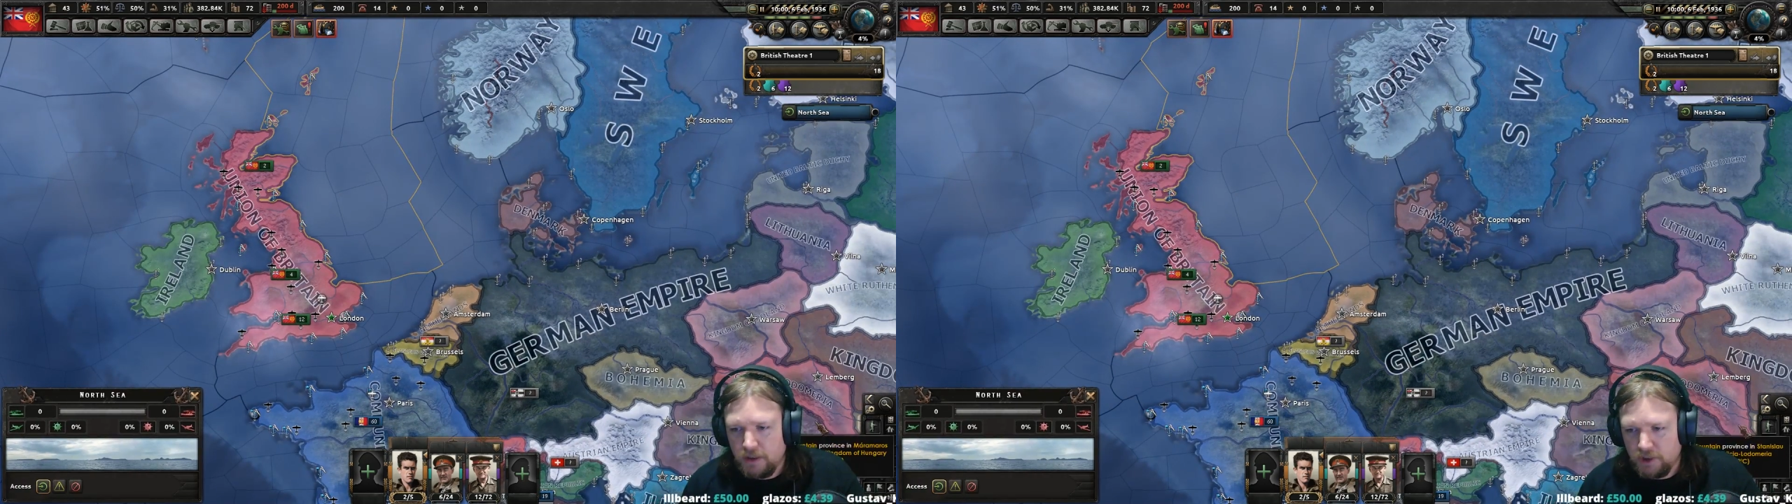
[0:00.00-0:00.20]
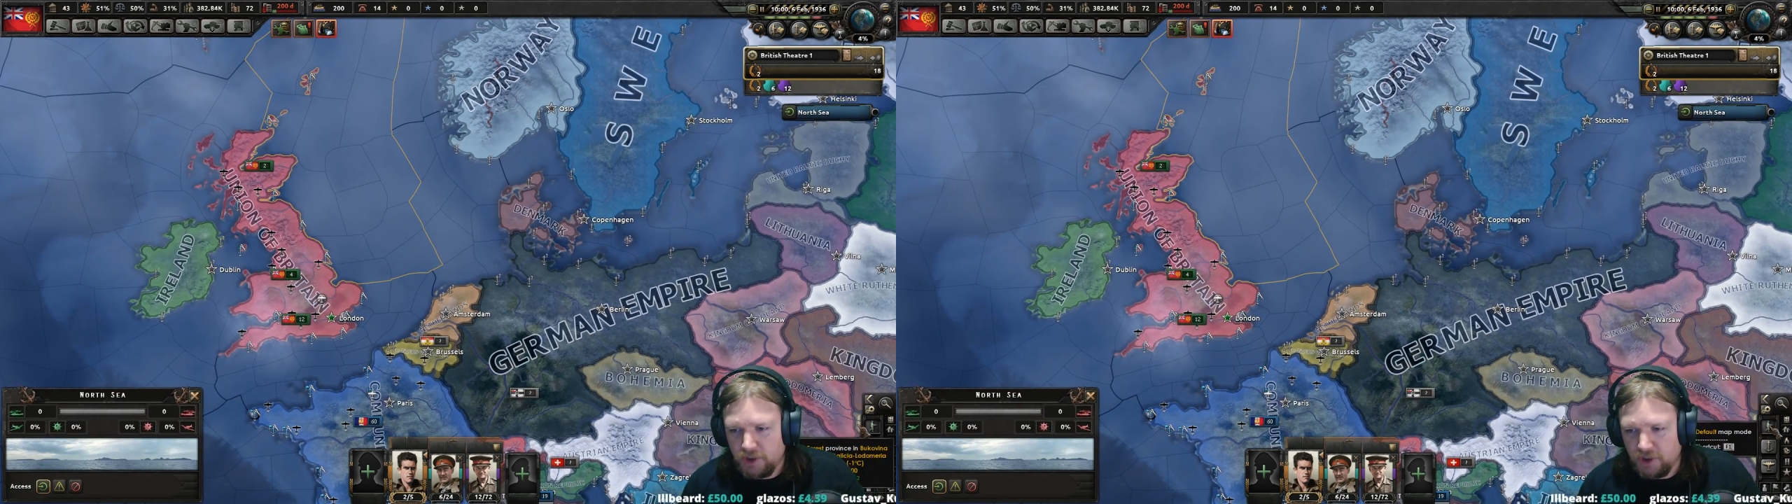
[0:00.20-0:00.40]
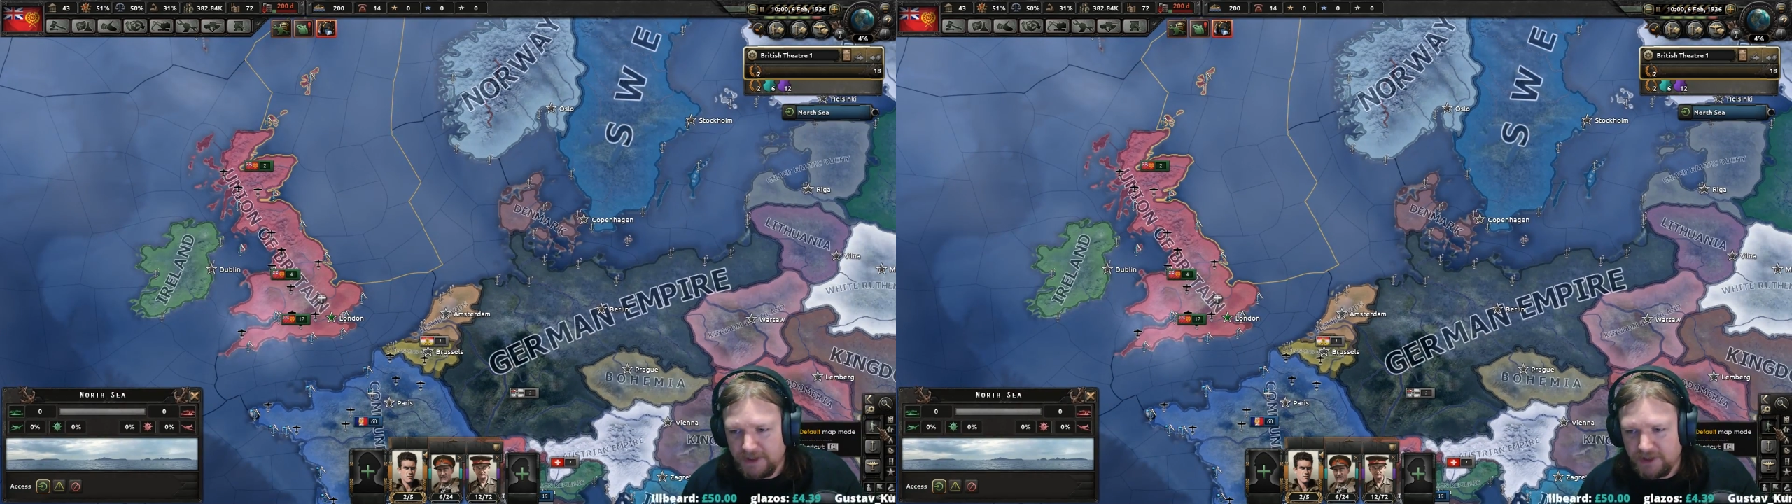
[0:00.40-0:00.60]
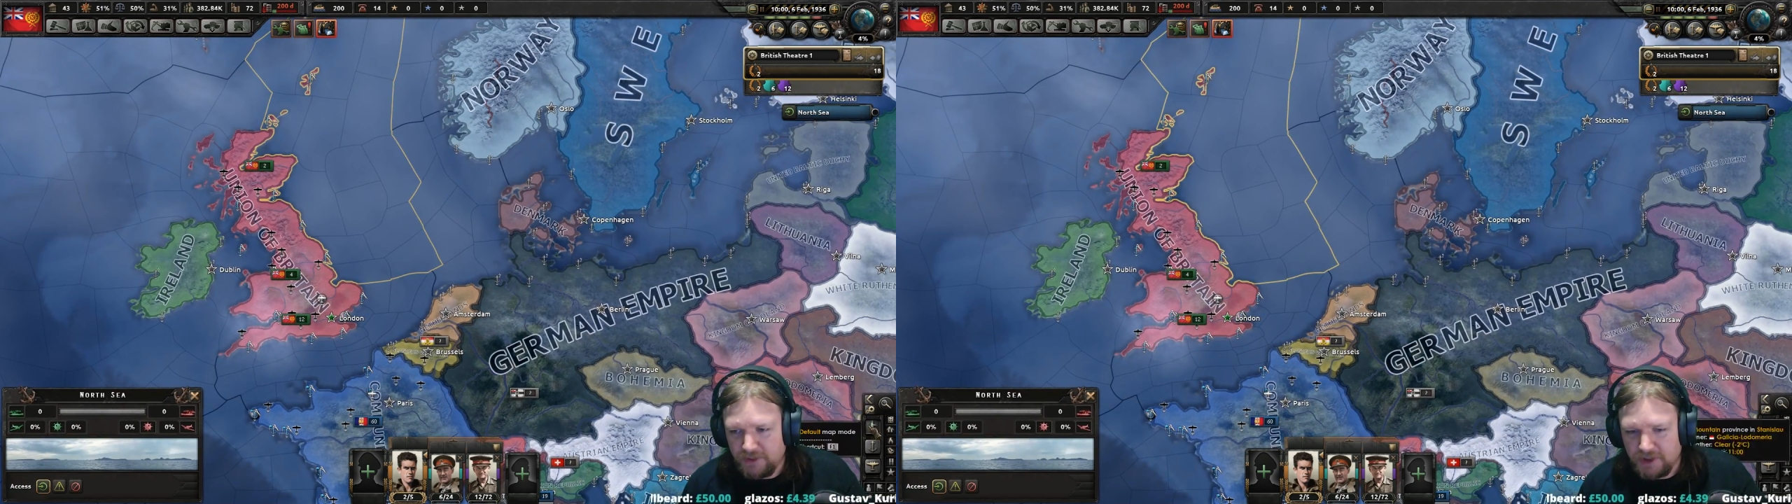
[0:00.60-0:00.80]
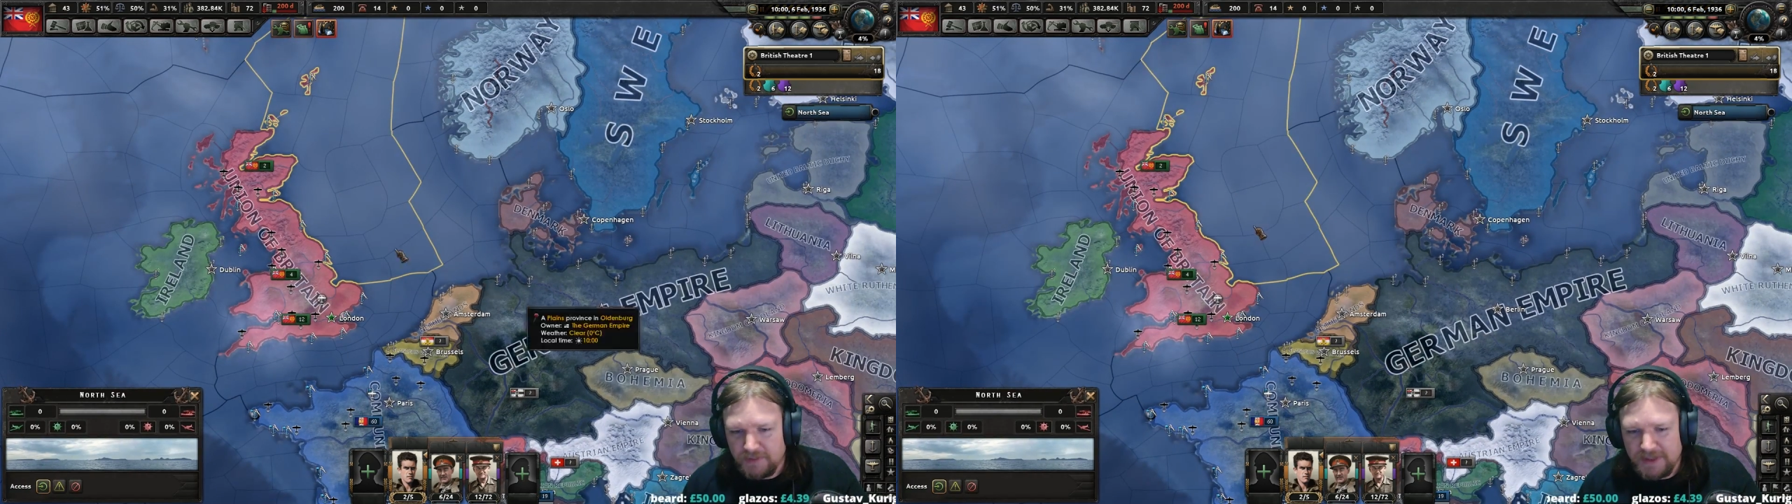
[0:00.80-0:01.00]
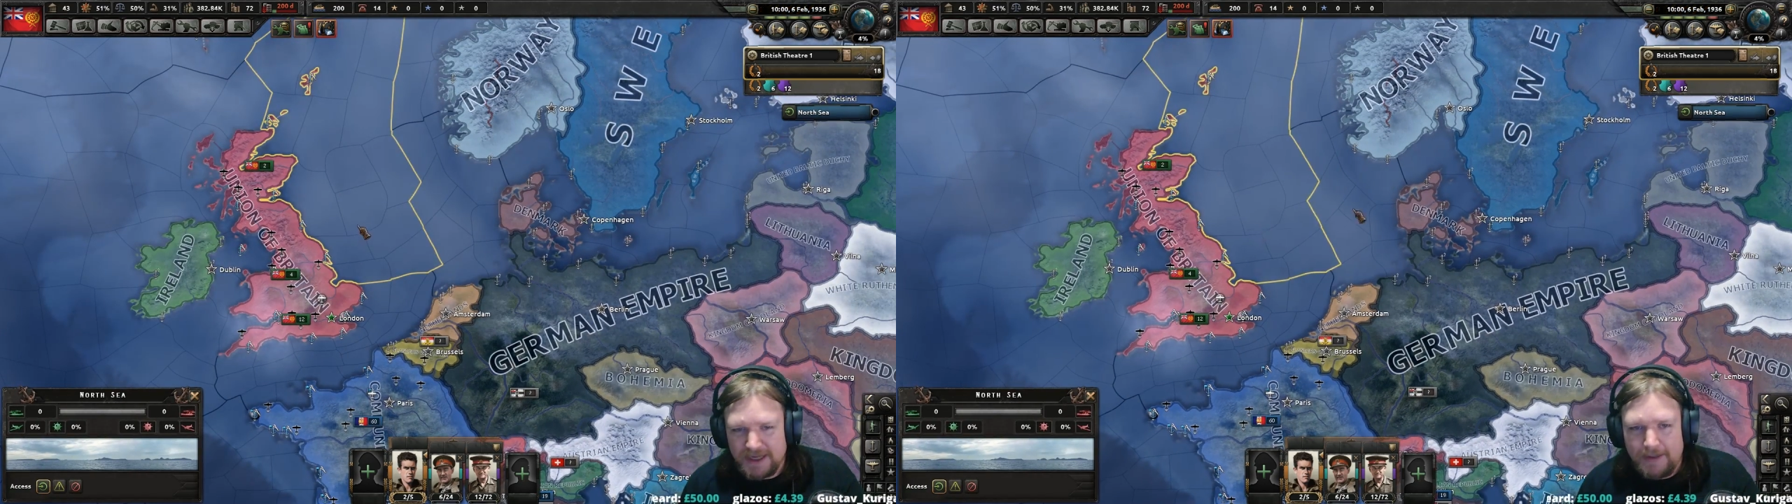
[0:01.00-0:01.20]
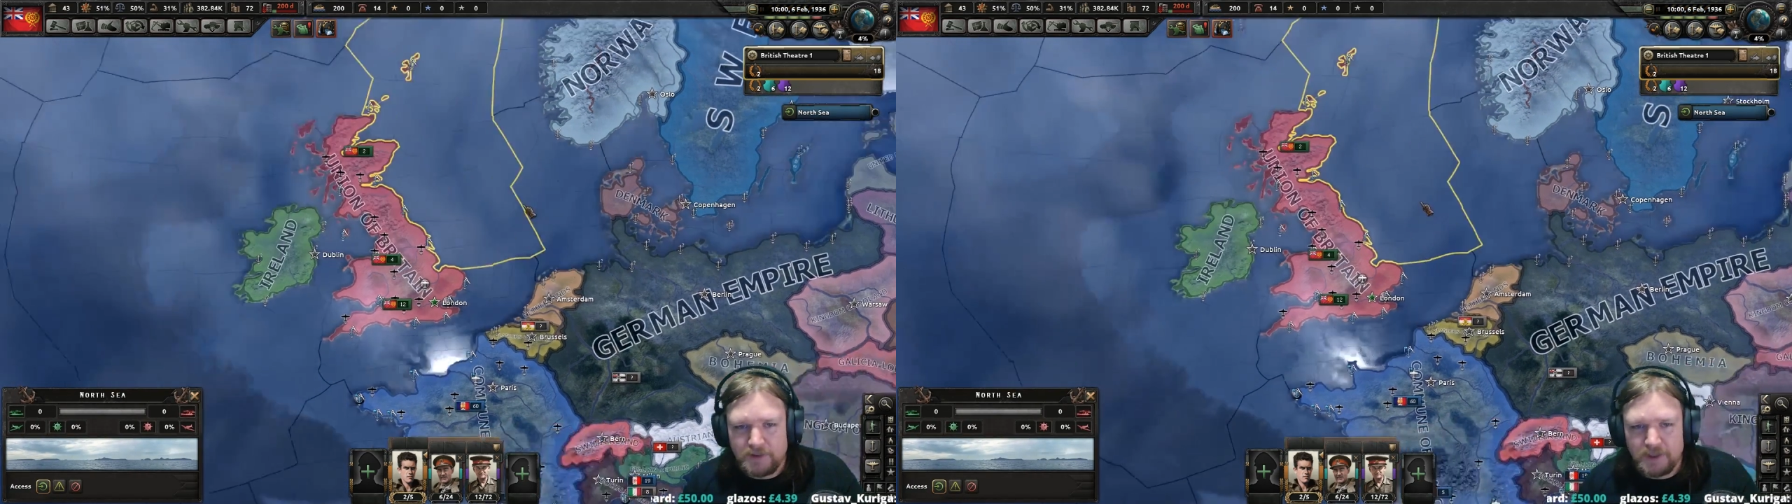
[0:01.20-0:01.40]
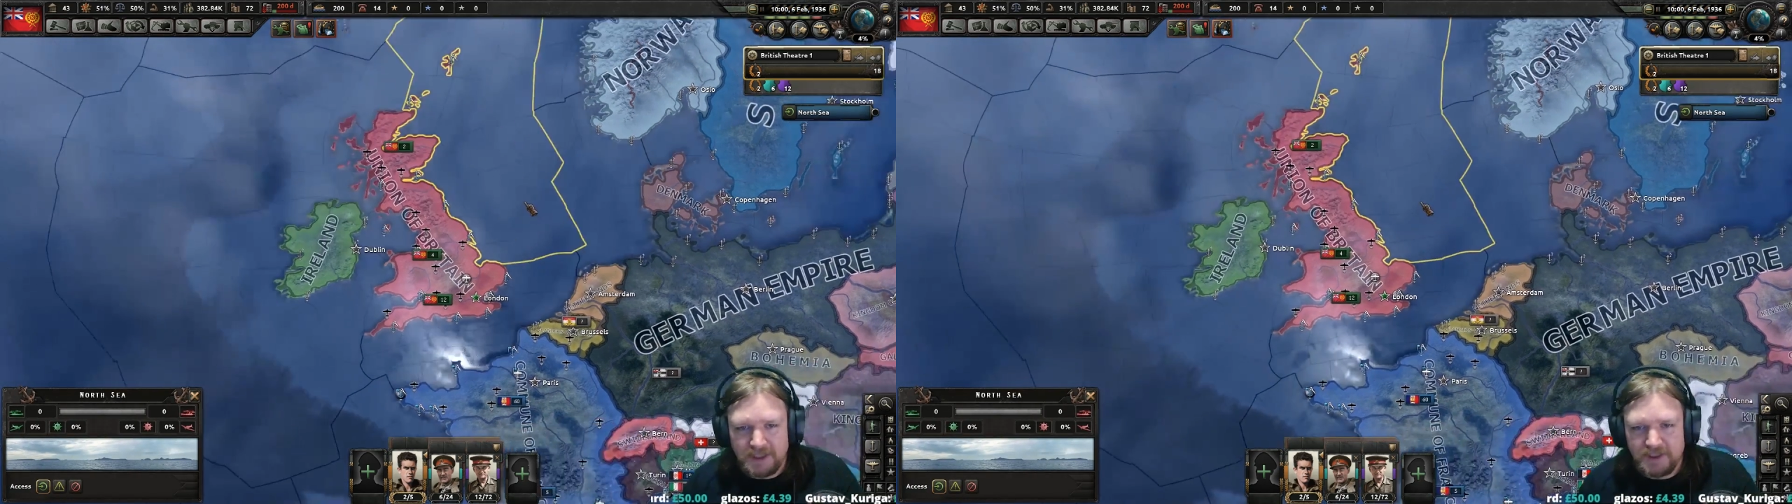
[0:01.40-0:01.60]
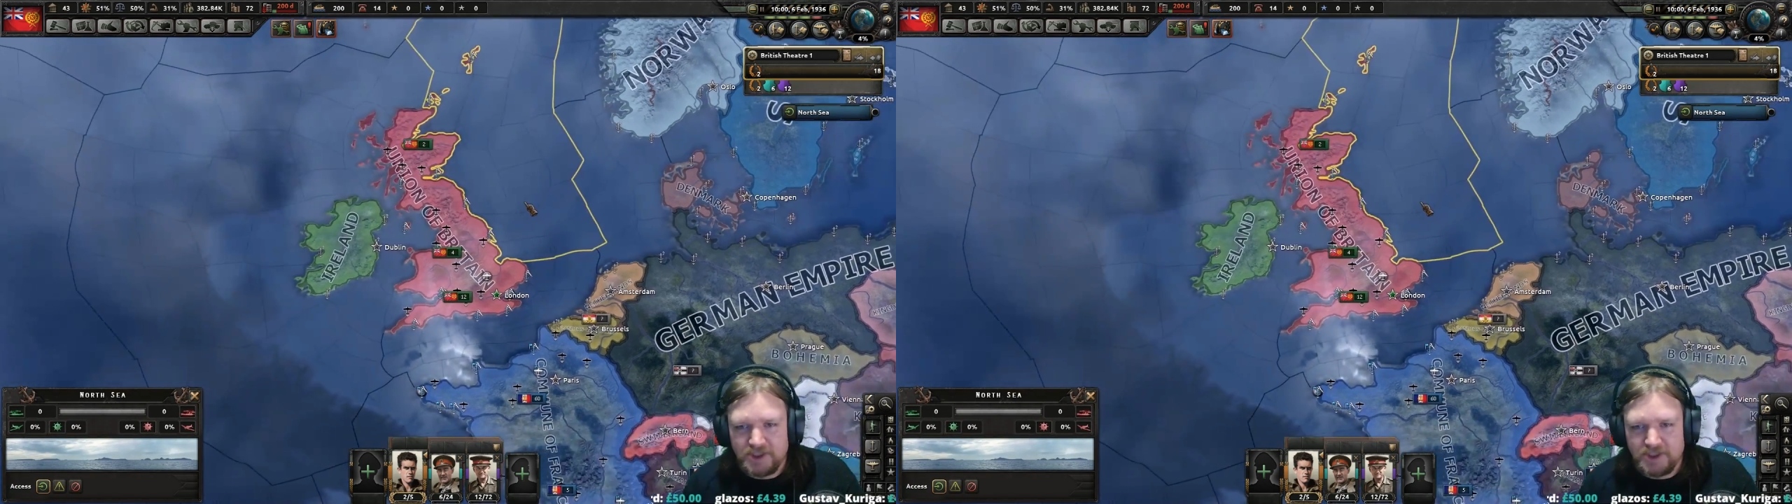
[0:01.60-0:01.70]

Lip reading: Shouldn't be doing so many capitalist